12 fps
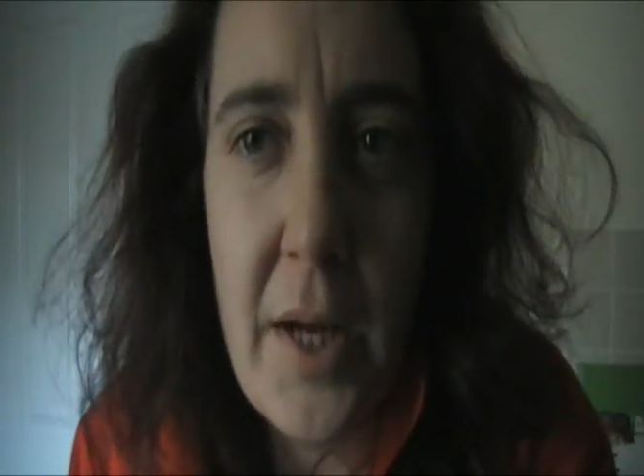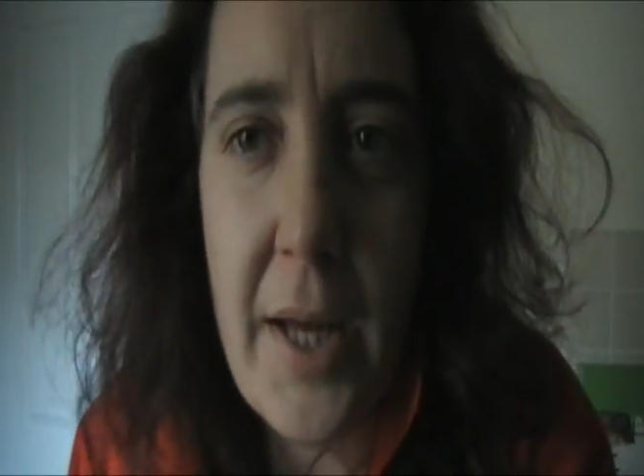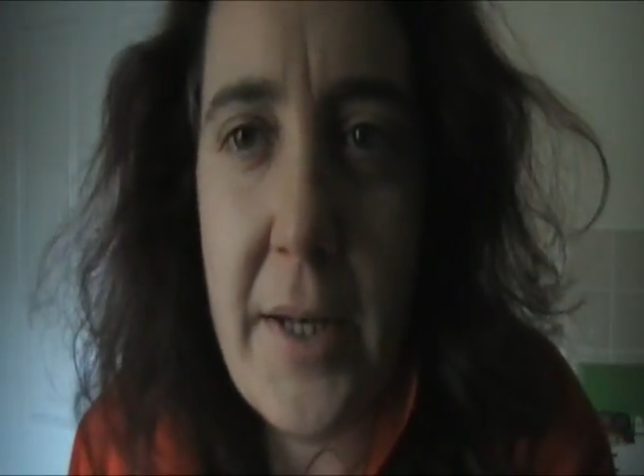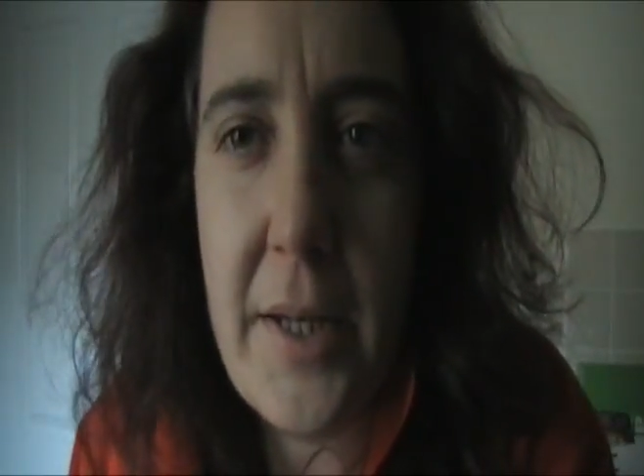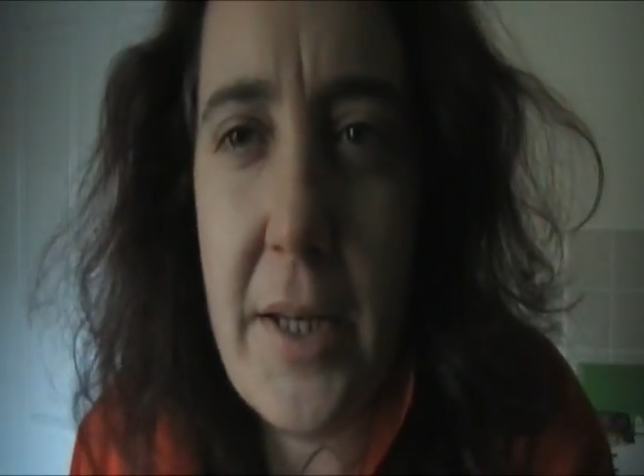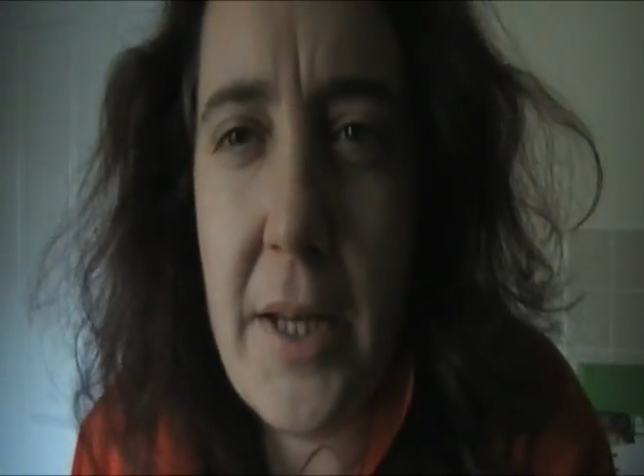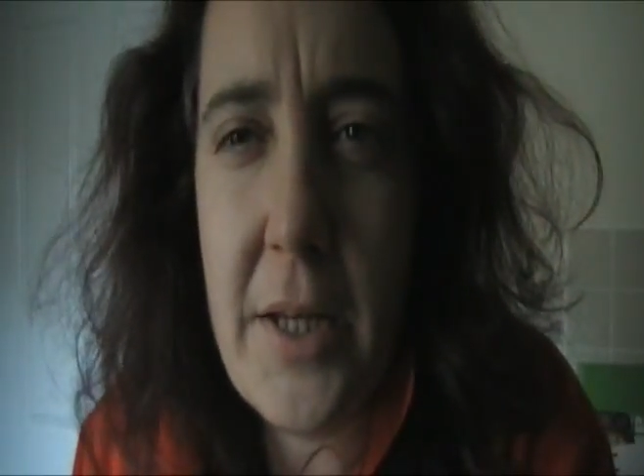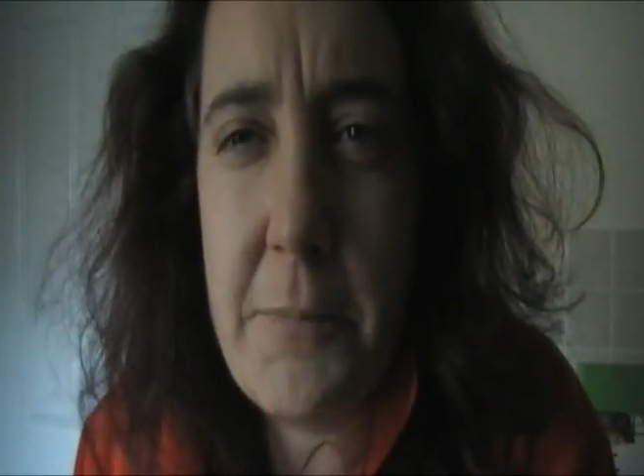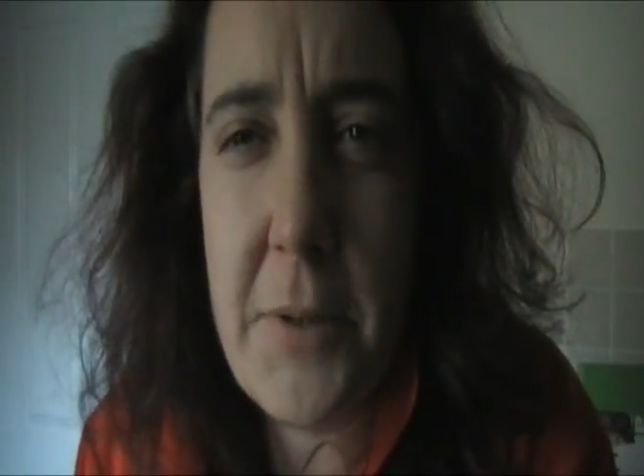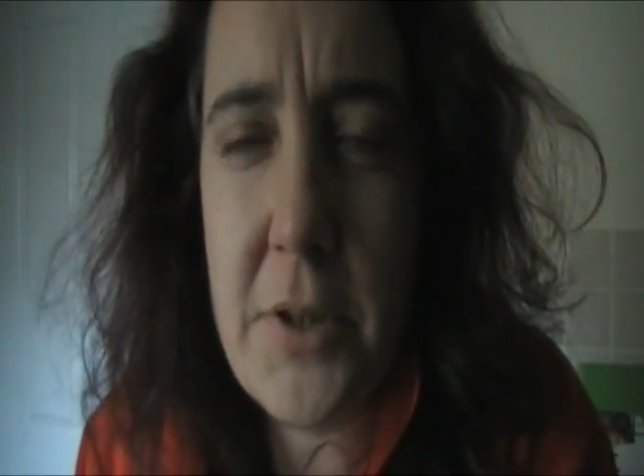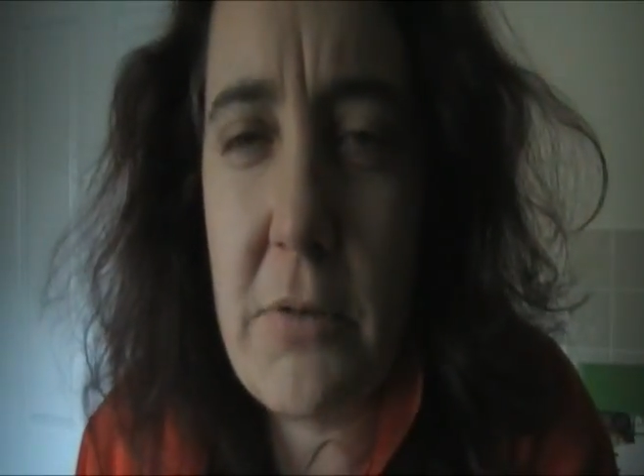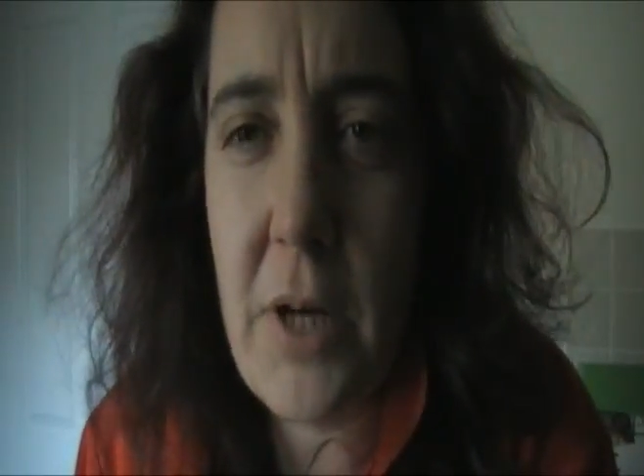And he's
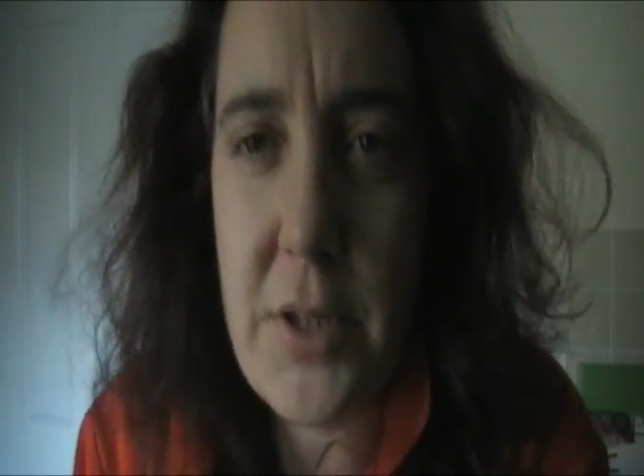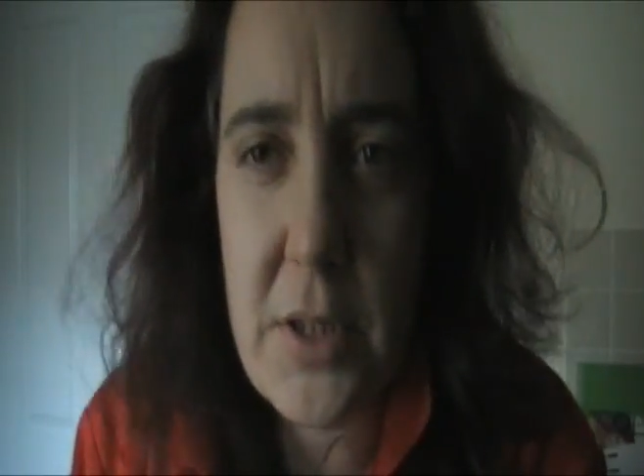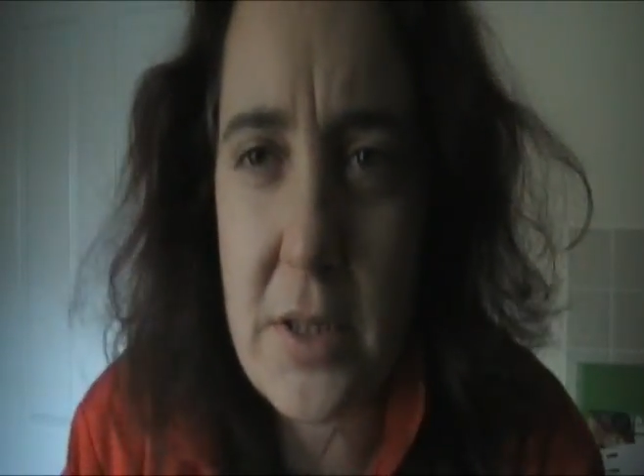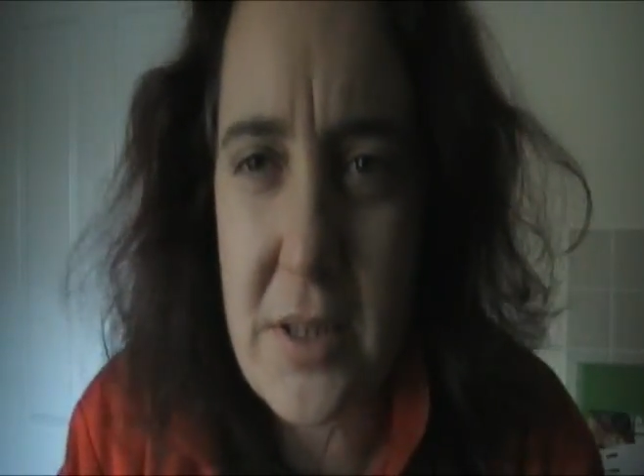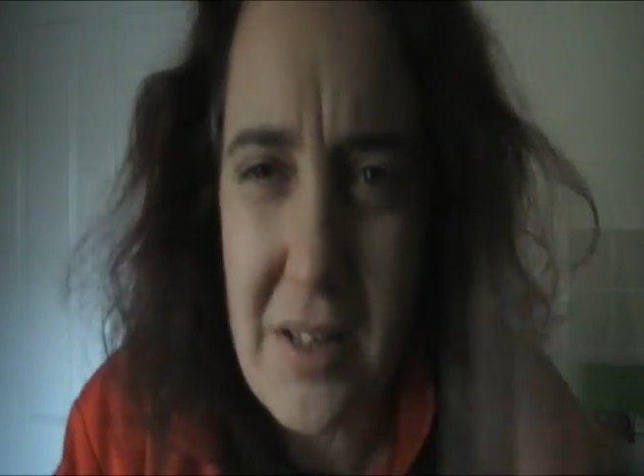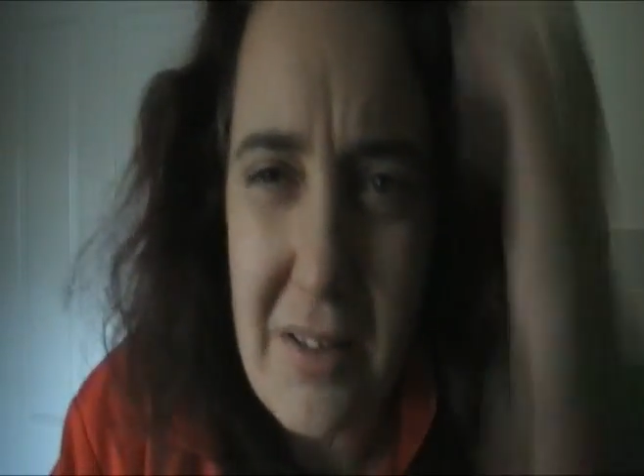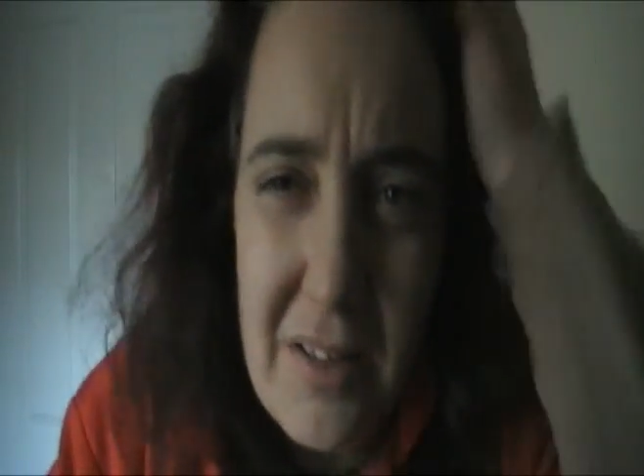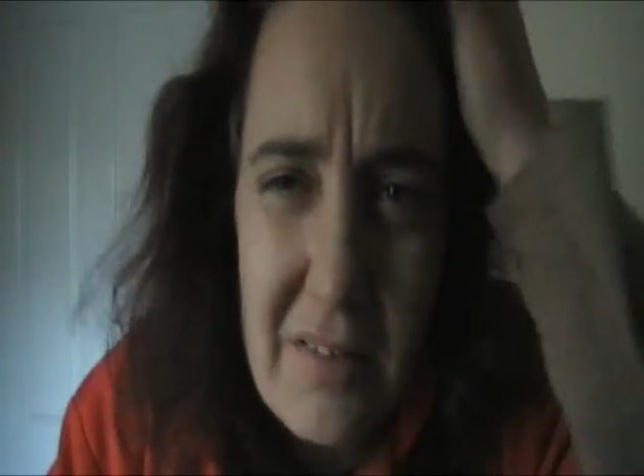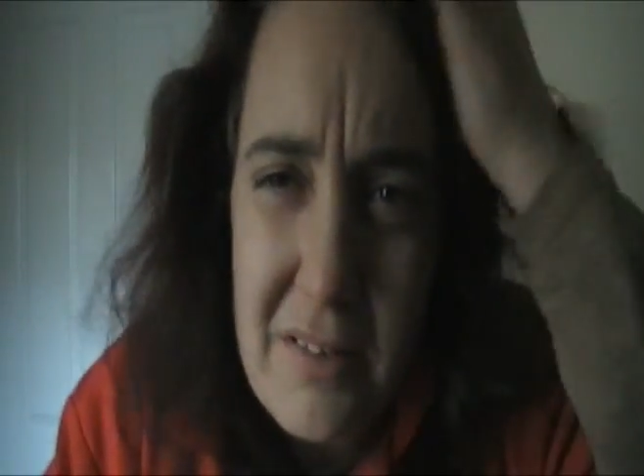been scratching his head going,